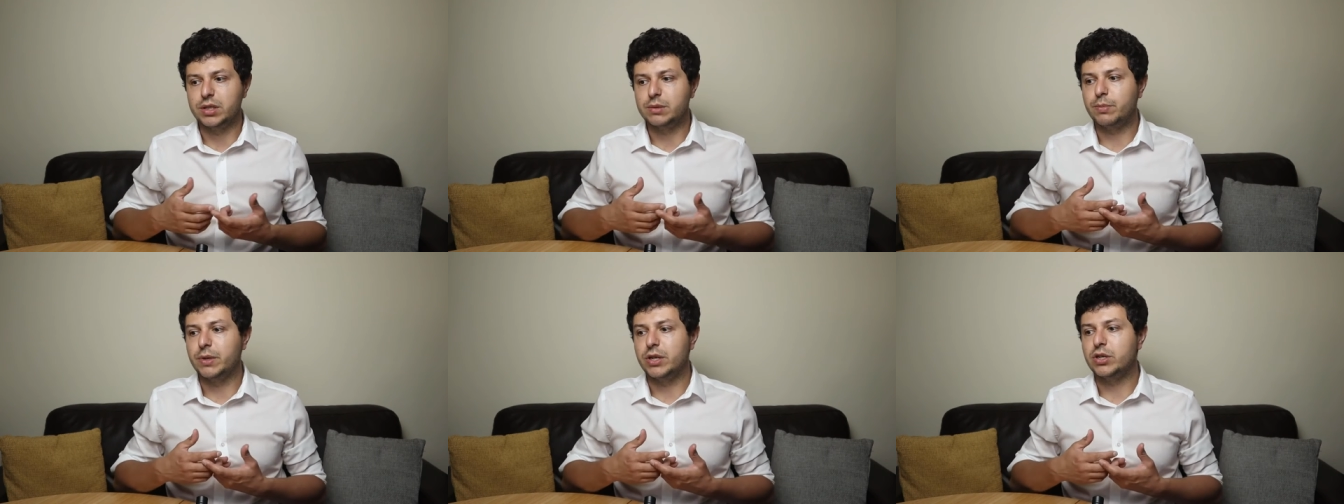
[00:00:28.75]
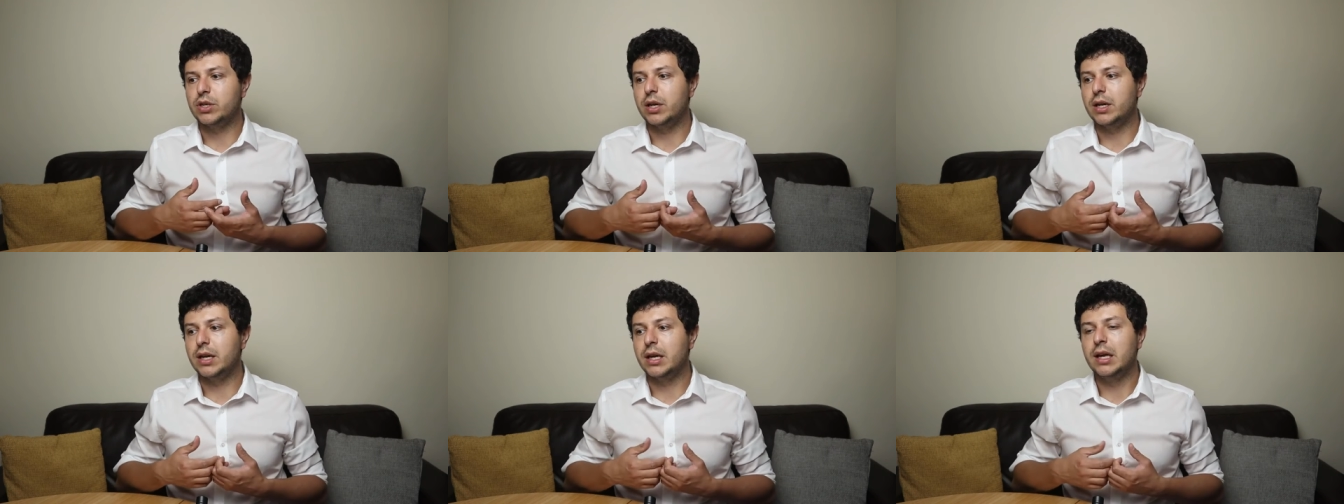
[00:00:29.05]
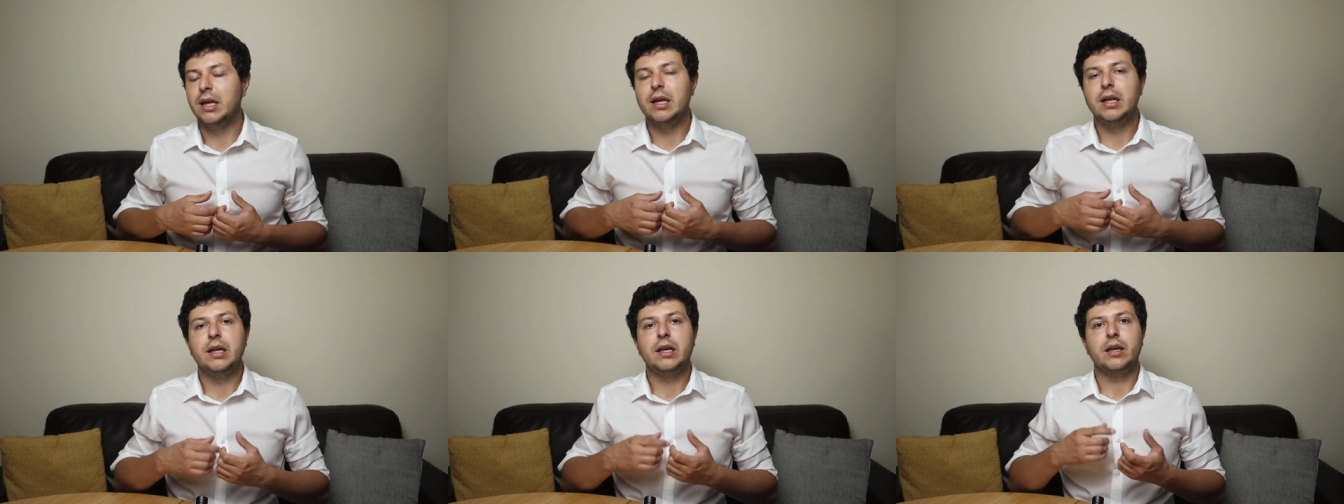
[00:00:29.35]
especially
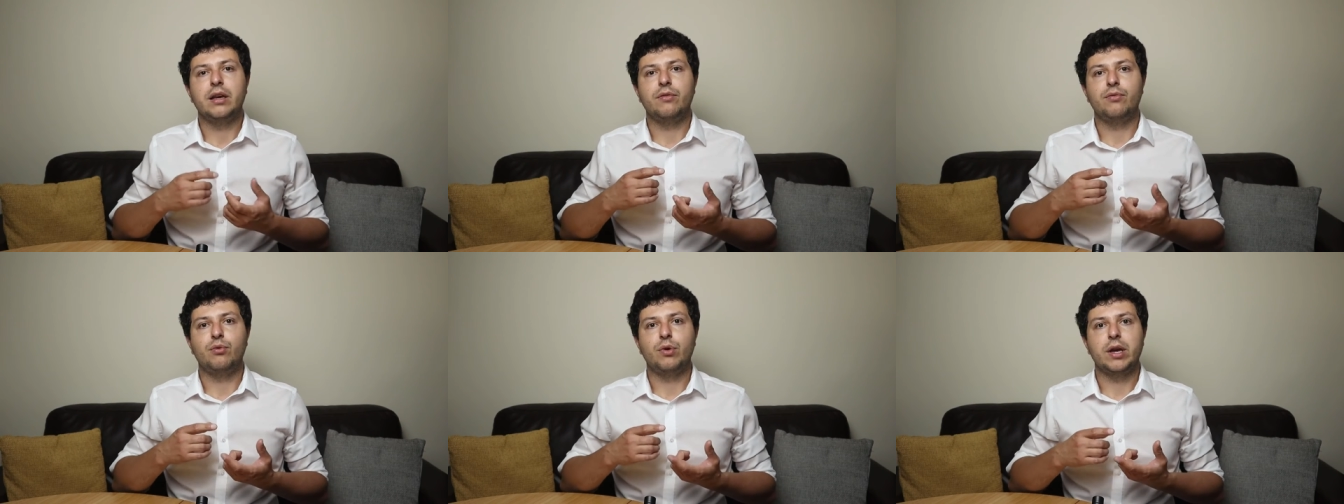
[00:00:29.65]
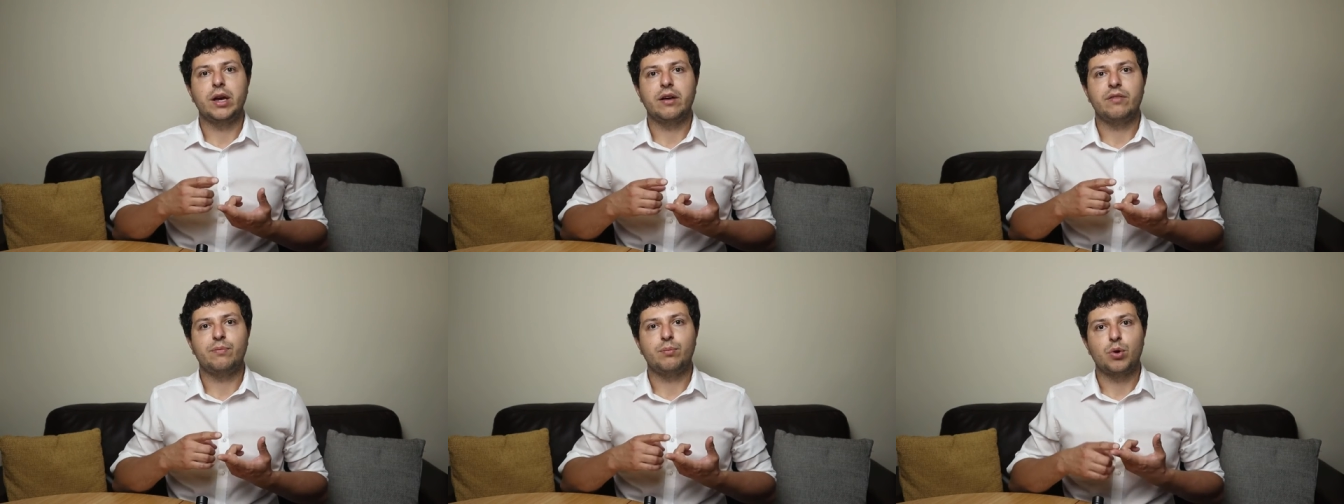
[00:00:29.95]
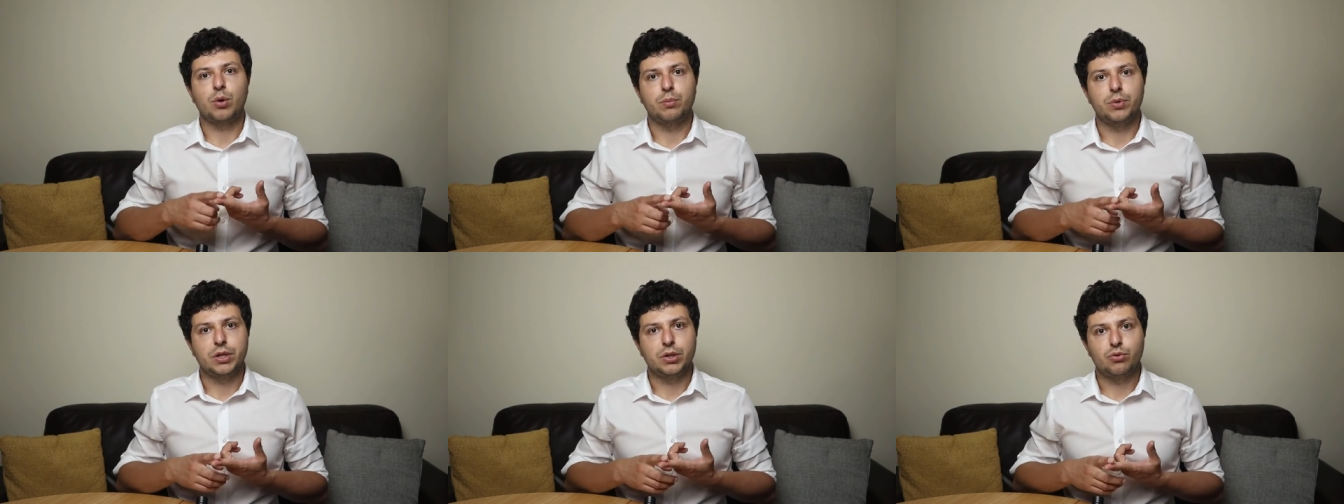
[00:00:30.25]
if we have
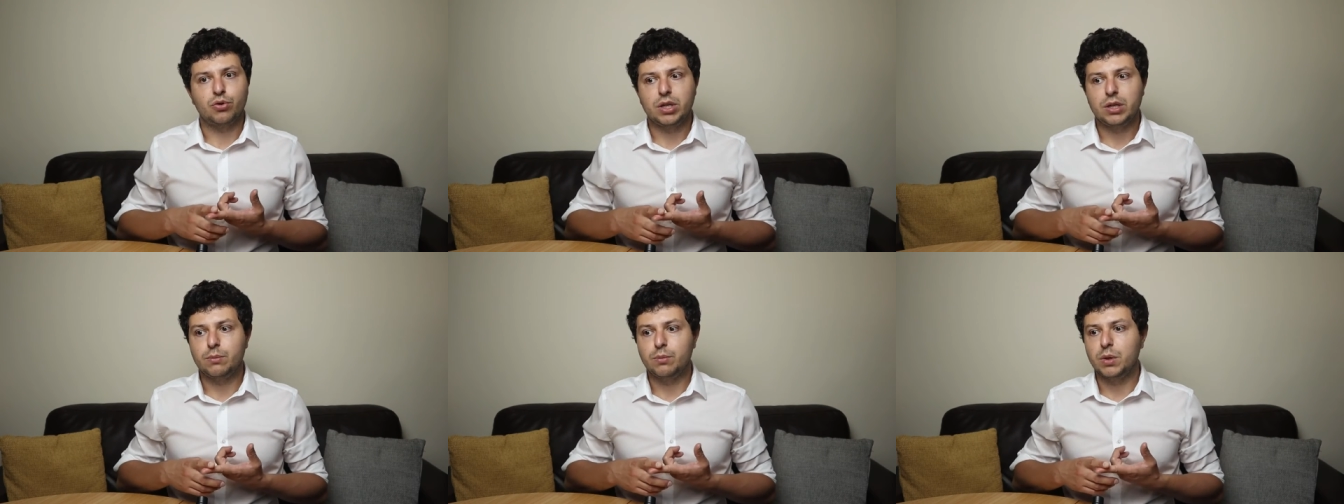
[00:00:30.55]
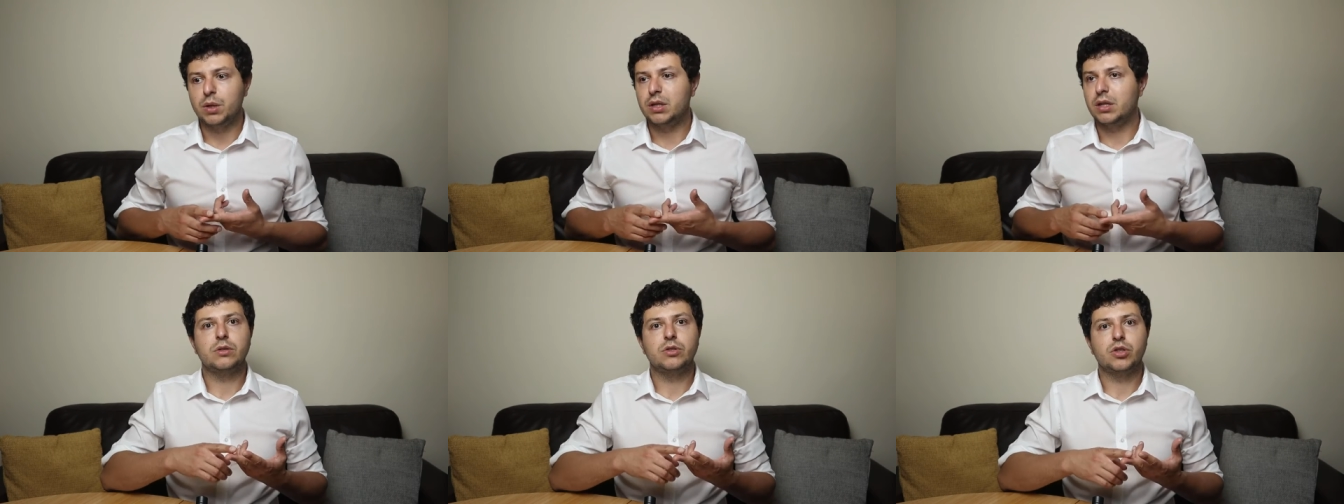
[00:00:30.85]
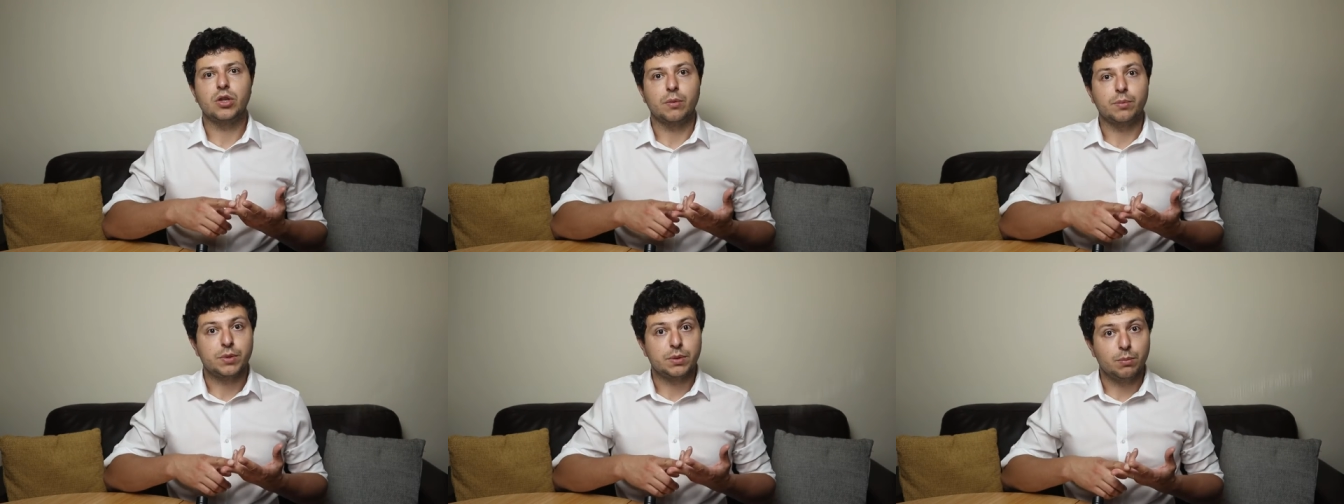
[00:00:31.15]
proper treatment,
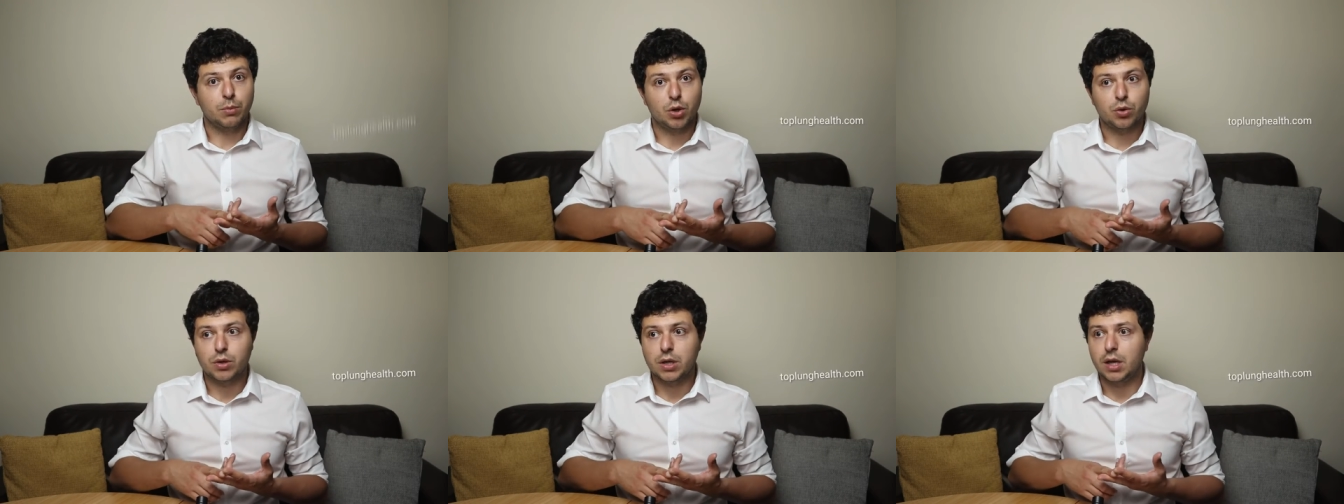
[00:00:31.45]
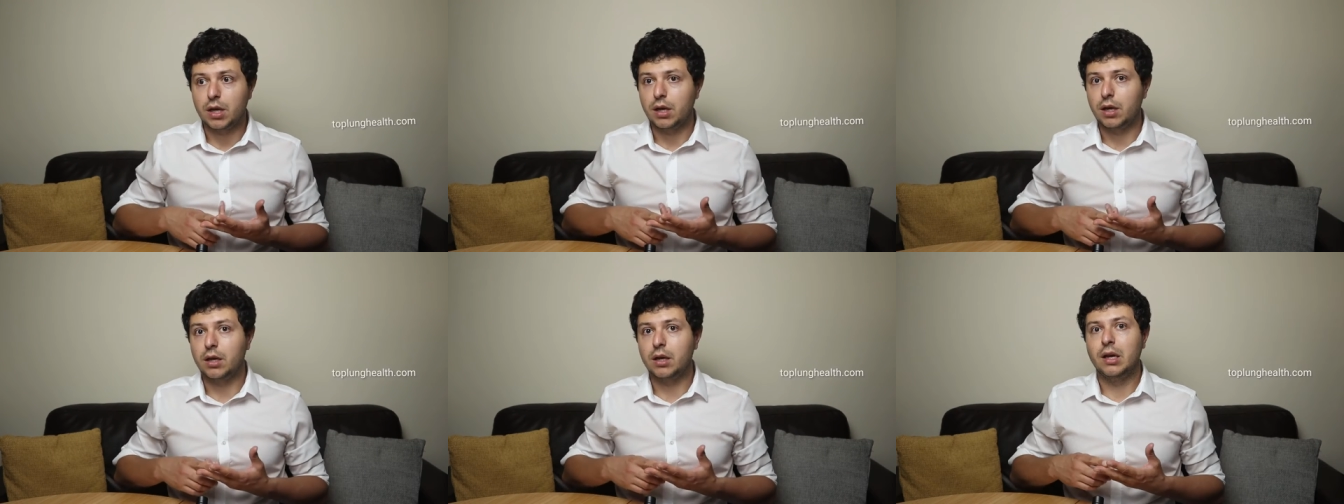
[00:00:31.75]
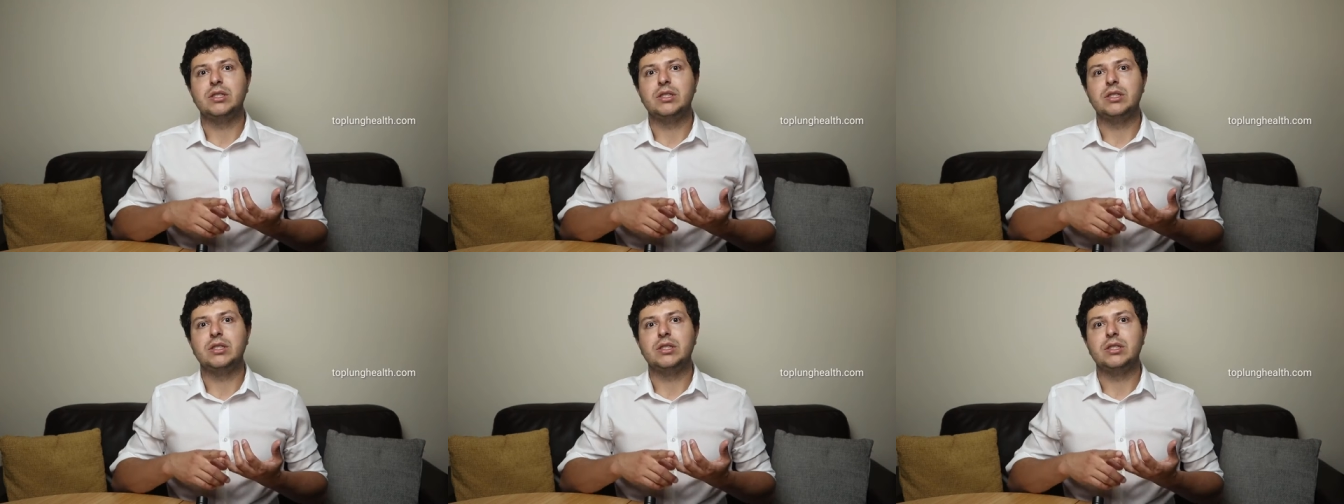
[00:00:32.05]
stop smoking,